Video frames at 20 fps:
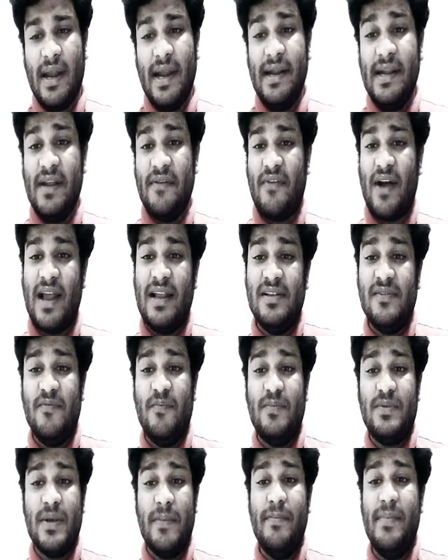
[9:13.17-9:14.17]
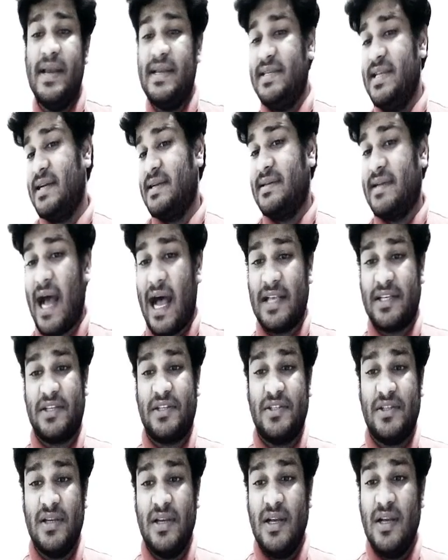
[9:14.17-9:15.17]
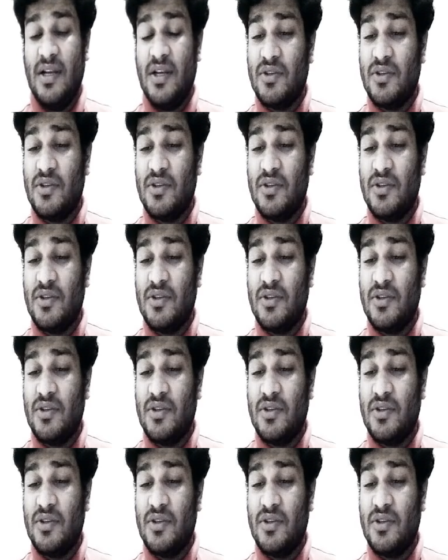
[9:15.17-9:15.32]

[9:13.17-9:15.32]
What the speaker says: it defines some basic tasks.